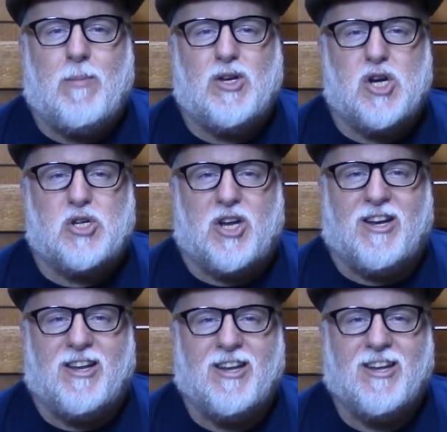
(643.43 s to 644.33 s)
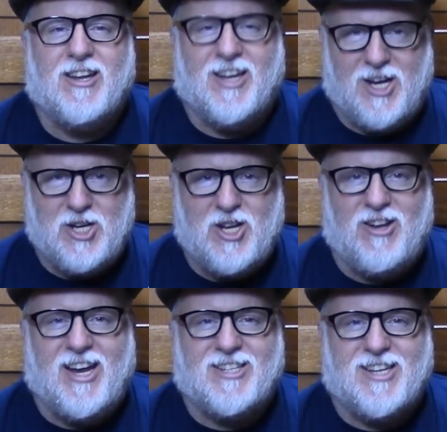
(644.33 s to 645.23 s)
Magician. Until
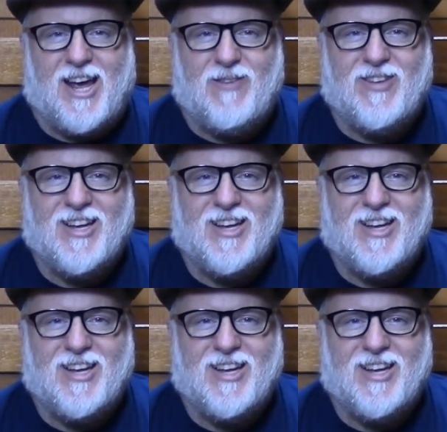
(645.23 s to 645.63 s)
next time.